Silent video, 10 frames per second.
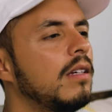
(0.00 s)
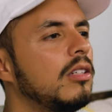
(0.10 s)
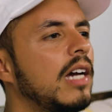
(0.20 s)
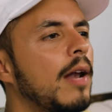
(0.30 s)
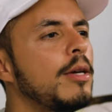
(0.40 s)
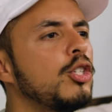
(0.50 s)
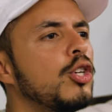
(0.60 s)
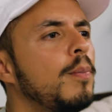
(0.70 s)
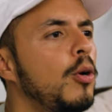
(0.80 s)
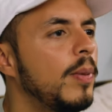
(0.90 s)
You gotta make sure
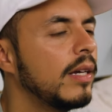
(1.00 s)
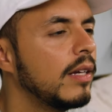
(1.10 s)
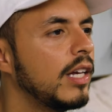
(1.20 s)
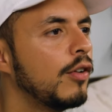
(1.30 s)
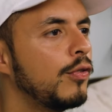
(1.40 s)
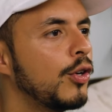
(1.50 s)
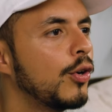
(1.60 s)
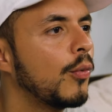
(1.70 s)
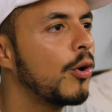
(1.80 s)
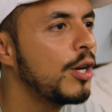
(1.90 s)
you're pooping. If
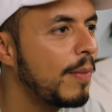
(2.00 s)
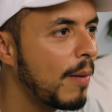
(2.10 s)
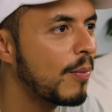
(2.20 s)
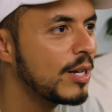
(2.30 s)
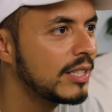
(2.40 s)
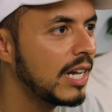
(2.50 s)
you're worried about breast